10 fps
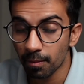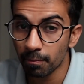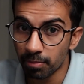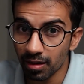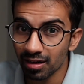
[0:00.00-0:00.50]

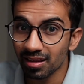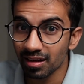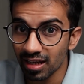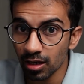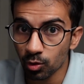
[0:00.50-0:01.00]
But the
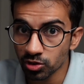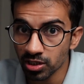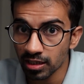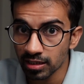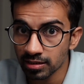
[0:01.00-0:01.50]
real
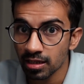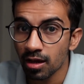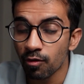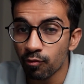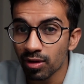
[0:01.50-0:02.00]
question is,
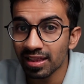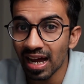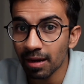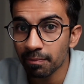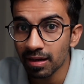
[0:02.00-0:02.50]
will
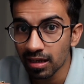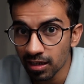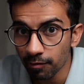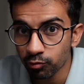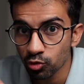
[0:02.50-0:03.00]
that be
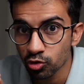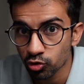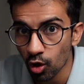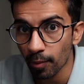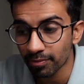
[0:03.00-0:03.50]
enough to
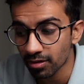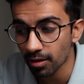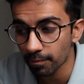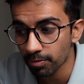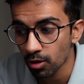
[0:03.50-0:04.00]
stop
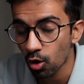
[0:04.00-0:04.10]
Trump,